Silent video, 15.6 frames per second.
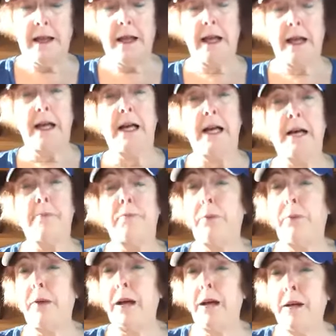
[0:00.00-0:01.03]
uh,
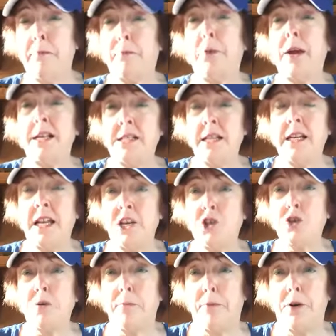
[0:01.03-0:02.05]
uh,
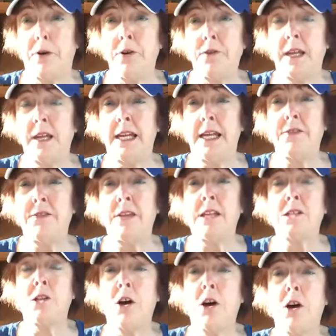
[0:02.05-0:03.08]
presidential birthday that
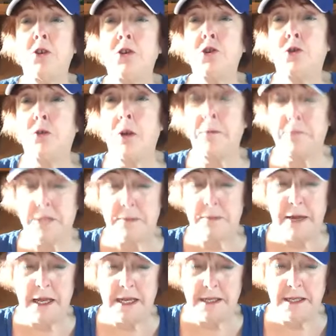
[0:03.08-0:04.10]
Donald Trump
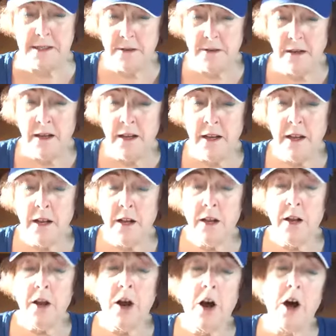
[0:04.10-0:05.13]
spent.
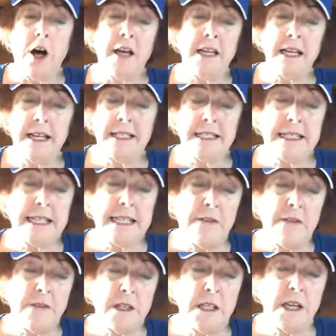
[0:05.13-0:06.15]
On his
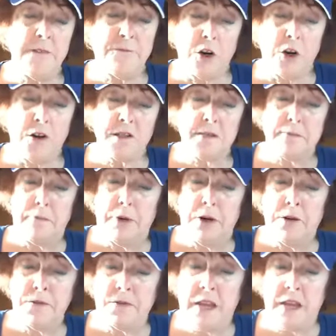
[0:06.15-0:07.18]
71st
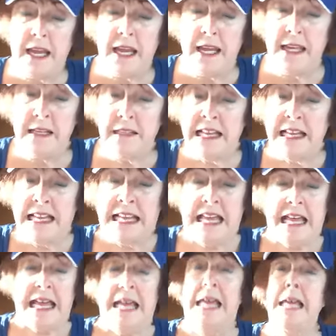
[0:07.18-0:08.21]
birthday,
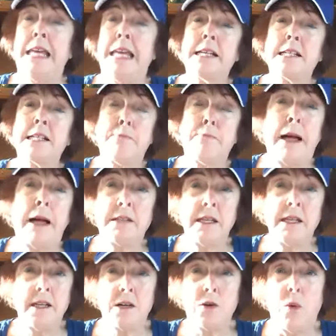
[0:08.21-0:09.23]
he expected
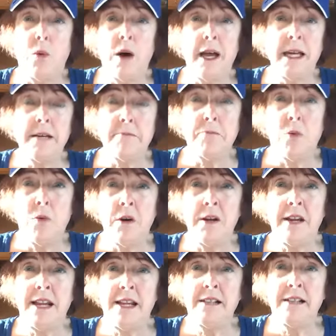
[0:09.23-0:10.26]
a quiet
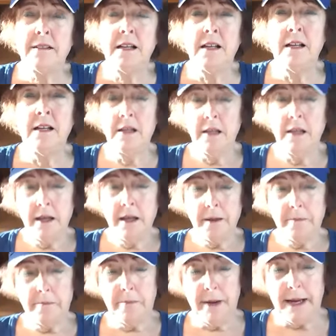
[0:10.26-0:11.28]
morning,
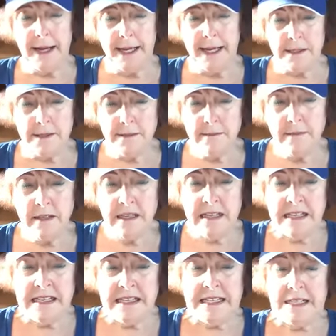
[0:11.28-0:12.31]
but
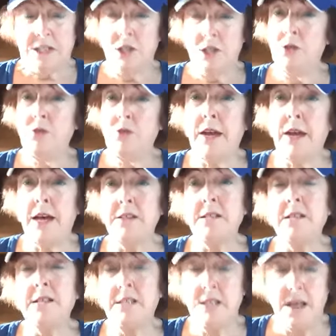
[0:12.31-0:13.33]

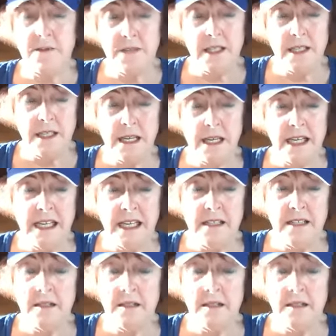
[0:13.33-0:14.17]
2017,